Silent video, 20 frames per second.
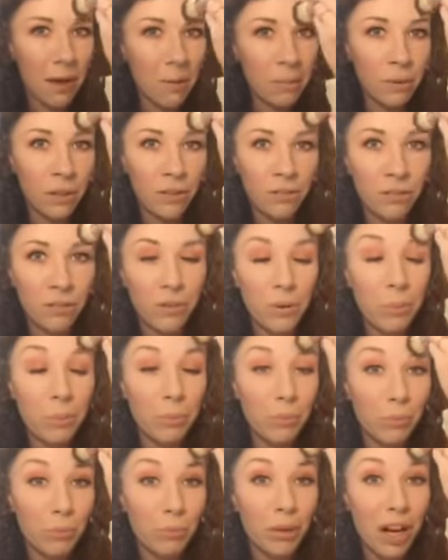my bluff
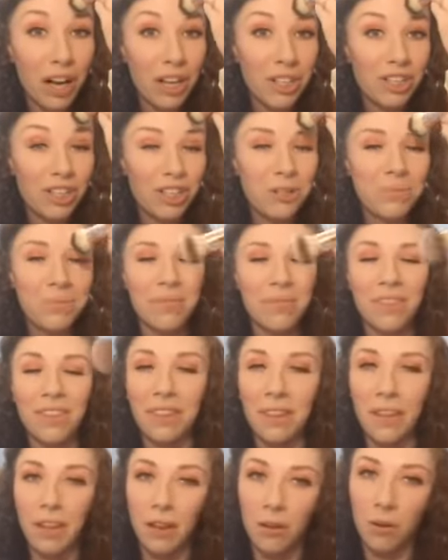brush,
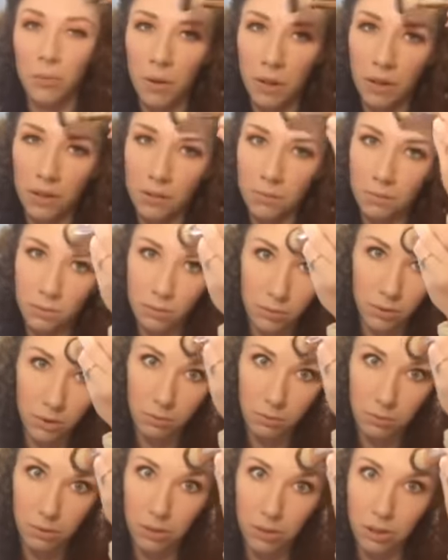
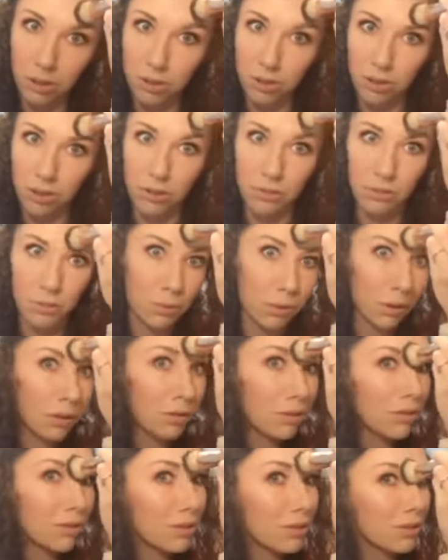my blush and
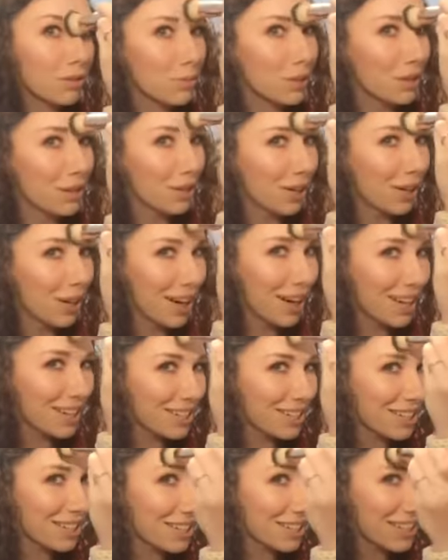bronzer
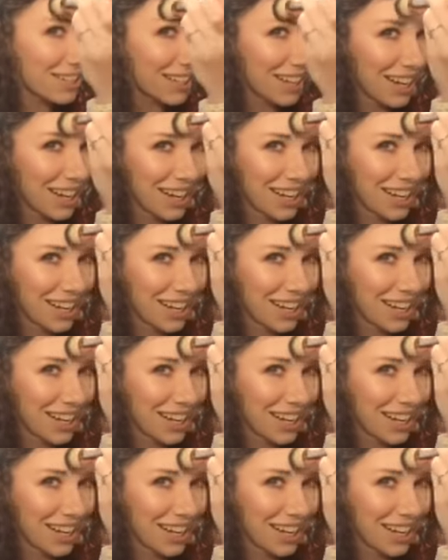brush,